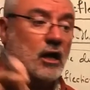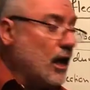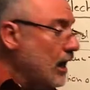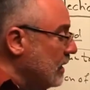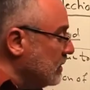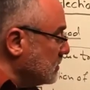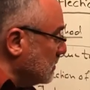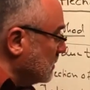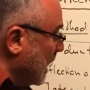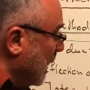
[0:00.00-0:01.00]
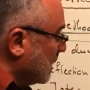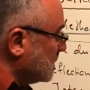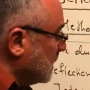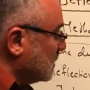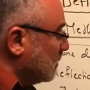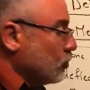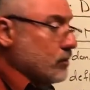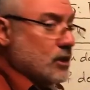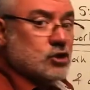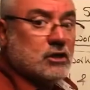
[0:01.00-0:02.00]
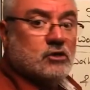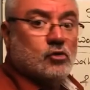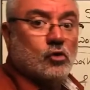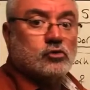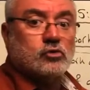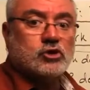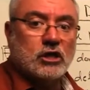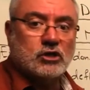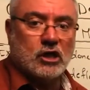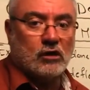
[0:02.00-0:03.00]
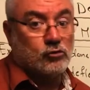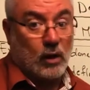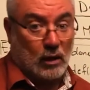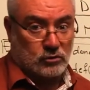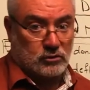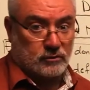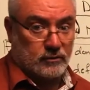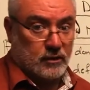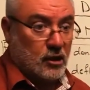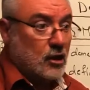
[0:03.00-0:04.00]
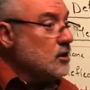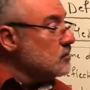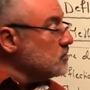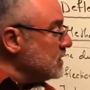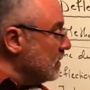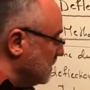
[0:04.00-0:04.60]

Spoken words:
and the axial deformation is also changing throughout. The same